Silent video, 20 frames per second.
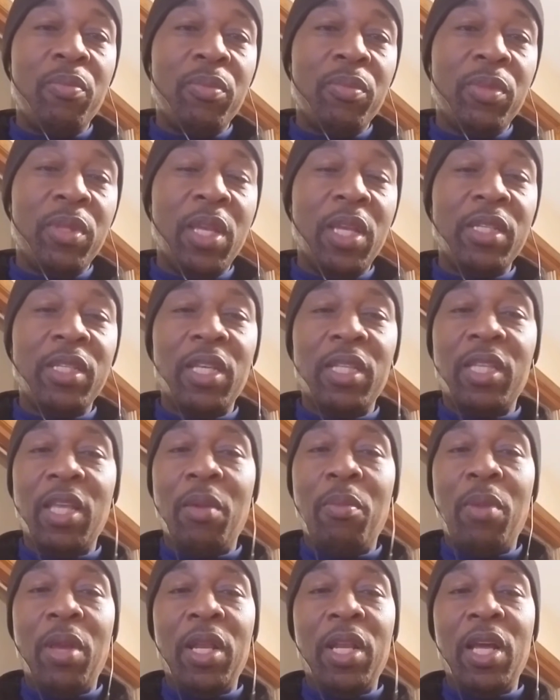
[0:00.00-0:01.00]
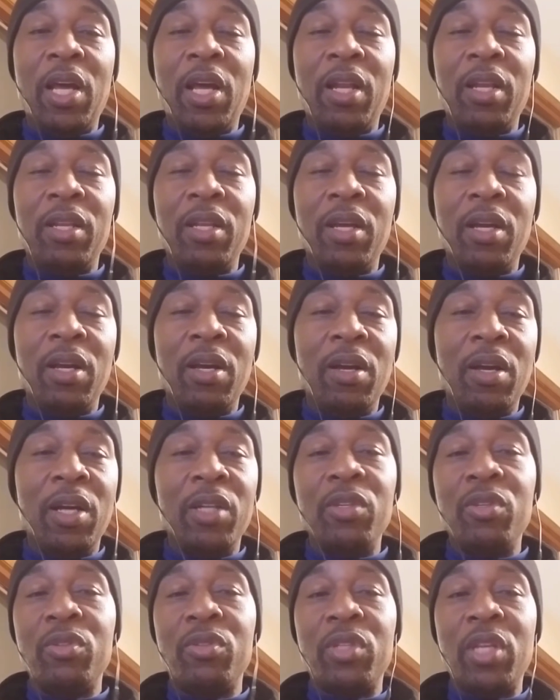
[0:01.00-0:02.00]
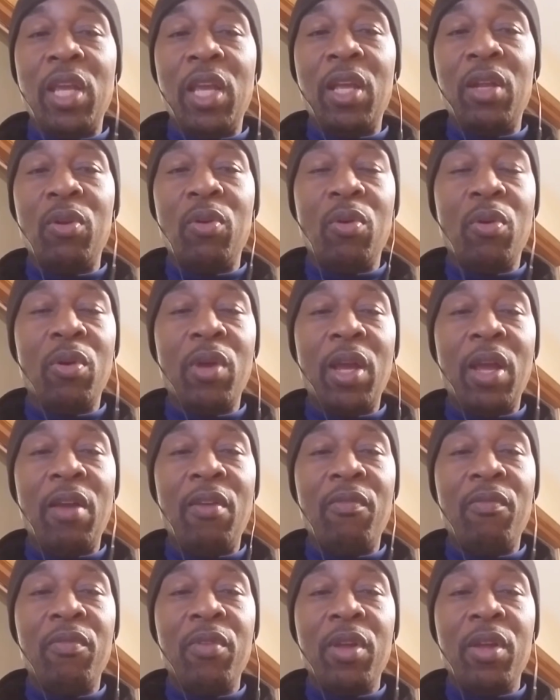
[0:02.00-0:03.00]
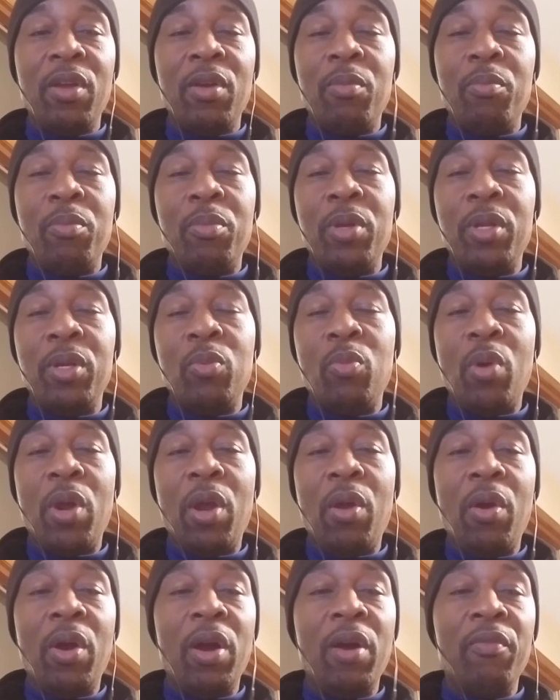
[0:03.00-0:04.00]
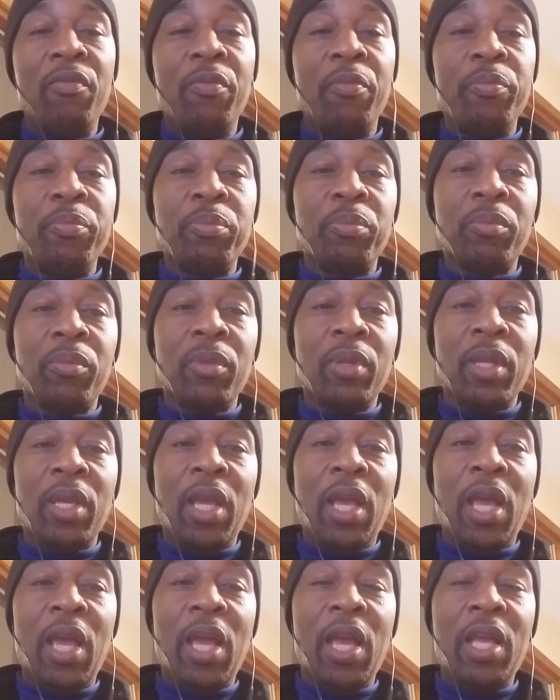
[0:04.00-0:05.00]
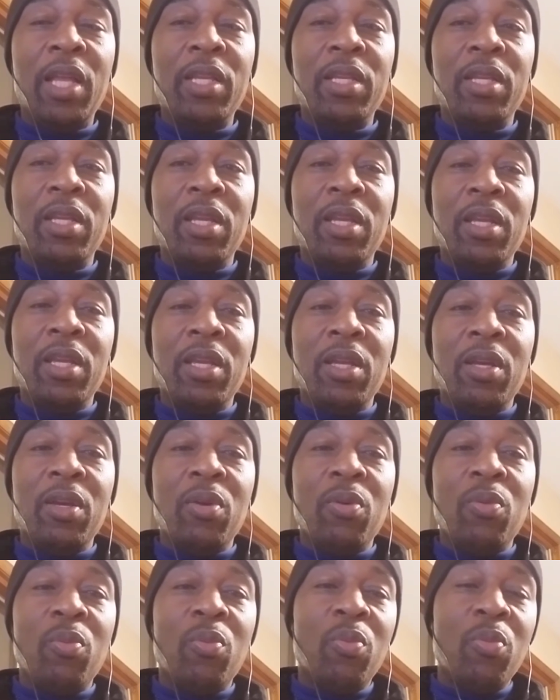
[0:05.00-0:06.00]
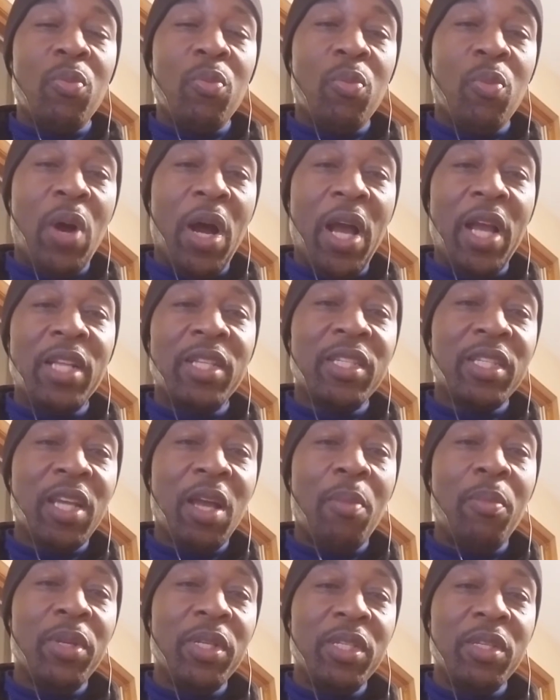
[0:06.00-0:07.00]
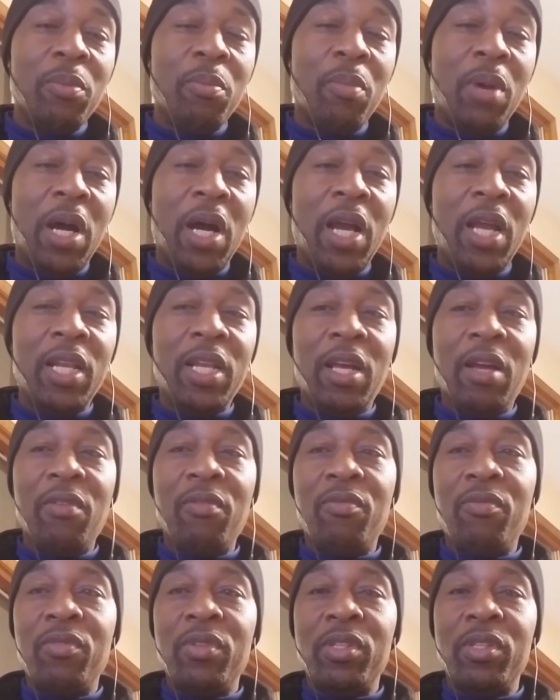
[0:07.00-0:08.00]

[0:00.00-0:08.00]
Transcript: things that they may not understand or have been aware of. And why it's coming to mind, I've